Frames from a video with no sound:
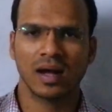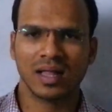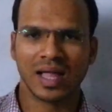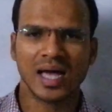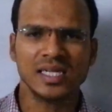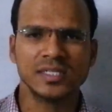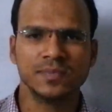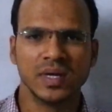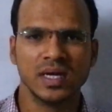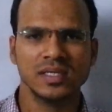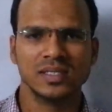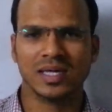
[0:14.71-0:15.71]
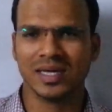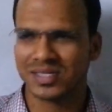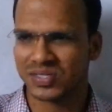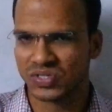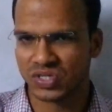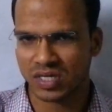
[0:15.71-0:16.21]
Class means
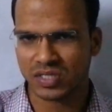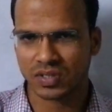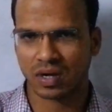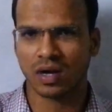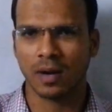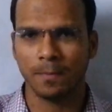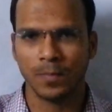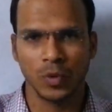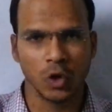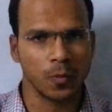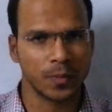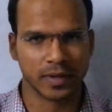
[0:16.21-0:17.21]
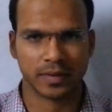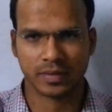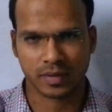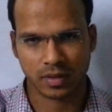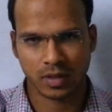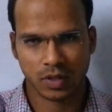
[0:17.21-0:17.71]
it's just a blueprint
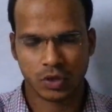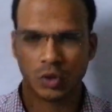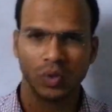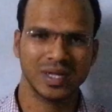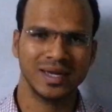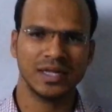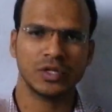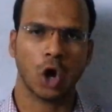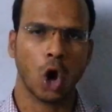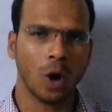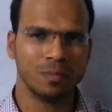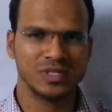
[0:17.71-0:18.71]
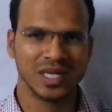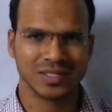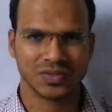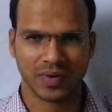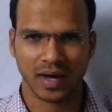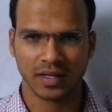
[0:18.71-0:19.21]
to create
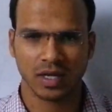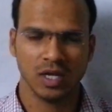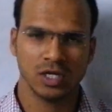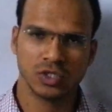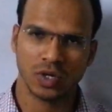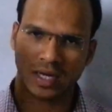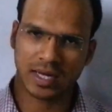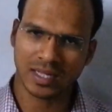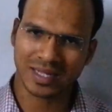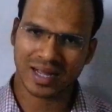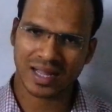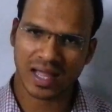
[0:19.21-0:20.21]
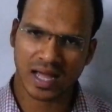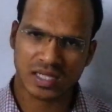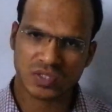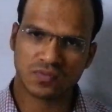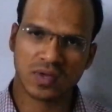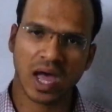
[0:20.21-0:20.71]
objects, right? So in
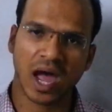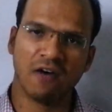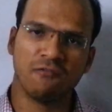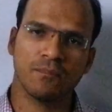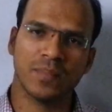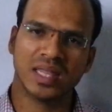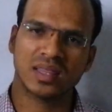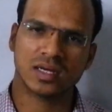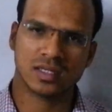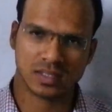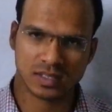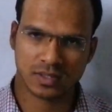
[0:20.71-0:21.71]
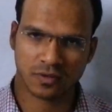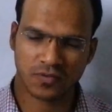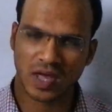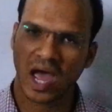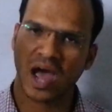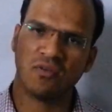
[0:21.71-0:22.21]
class, we have methods,
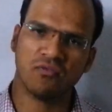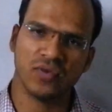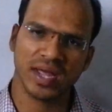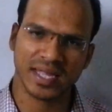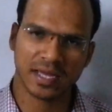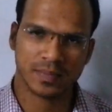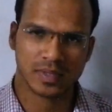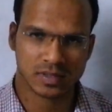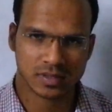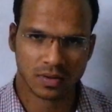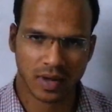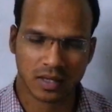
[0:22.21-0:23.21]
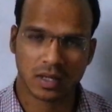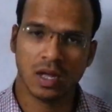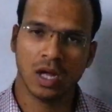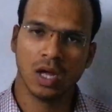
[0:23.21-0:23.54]
we have variables, right?